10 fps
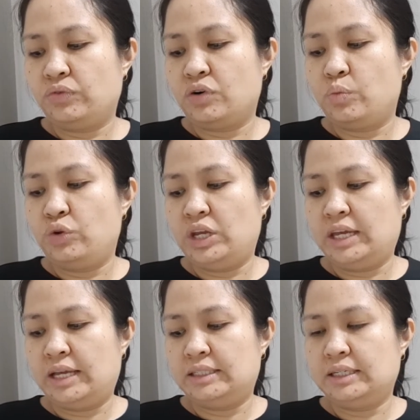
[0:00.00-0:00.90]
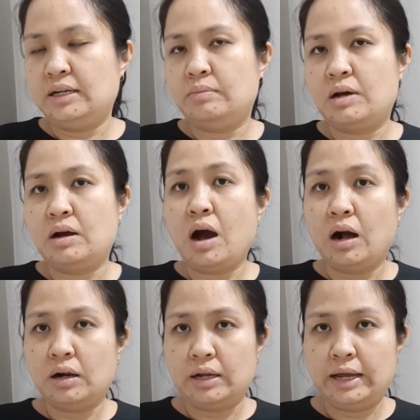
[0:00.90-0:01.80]
communication among
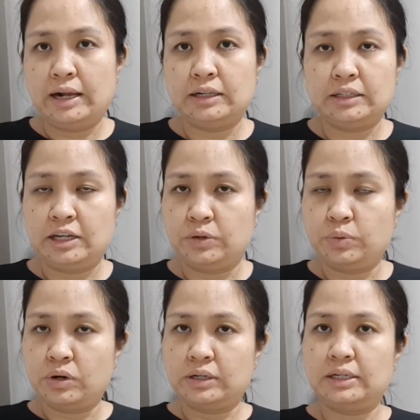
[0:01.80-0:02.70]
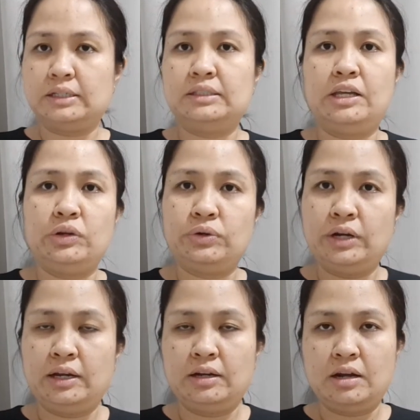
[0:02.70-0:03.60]
all healthcare workers,
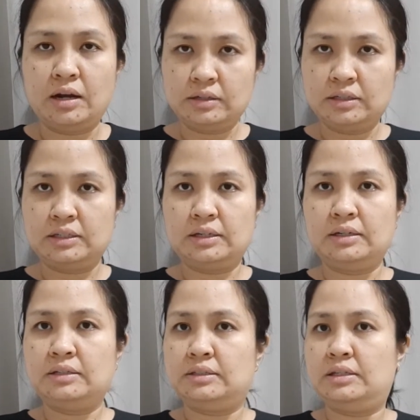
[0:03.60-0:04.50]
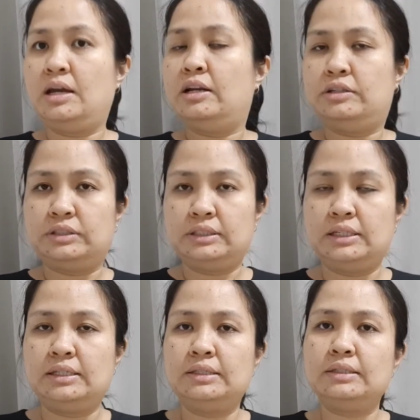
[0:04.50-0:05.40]
including doctors,
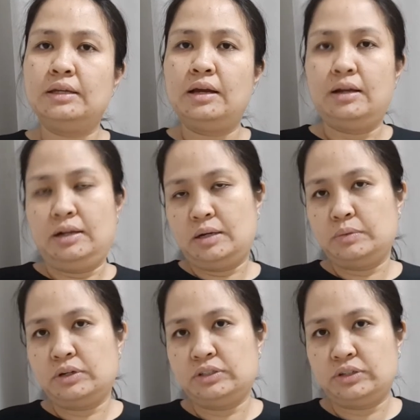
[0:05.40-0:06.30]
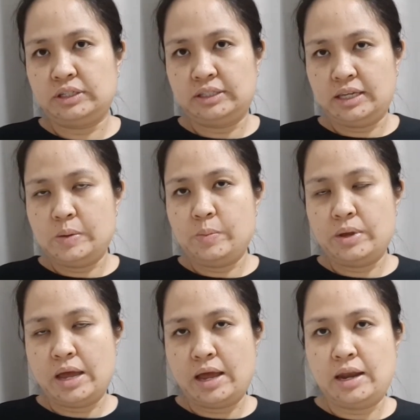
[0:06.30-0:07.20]
nurses, laboratory team,
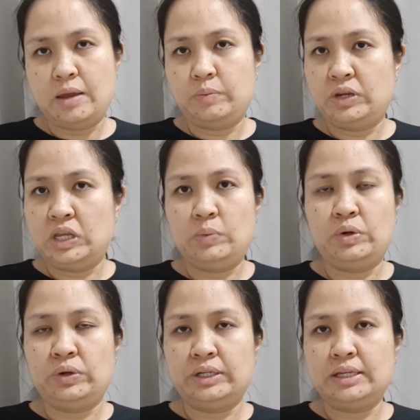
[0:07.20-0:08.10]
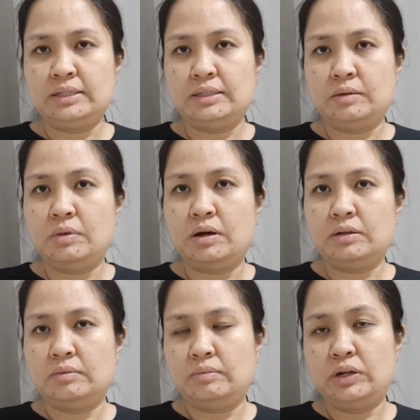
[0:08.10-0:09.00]
and epidemiologists about
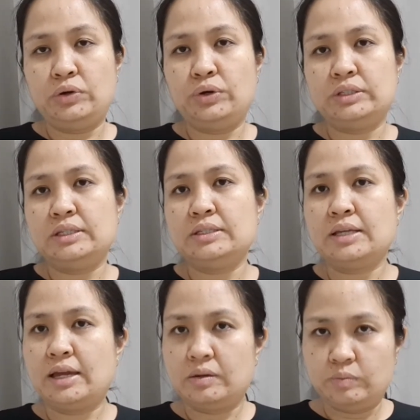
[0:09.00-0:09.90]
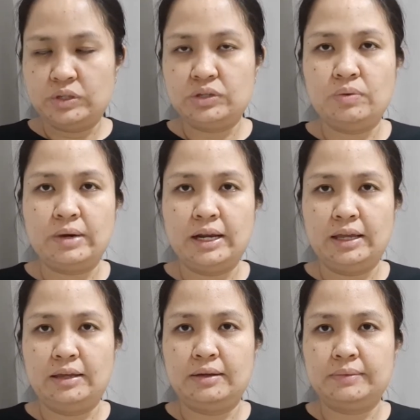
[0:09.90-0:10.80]
melioidosis and Basidiomalacia.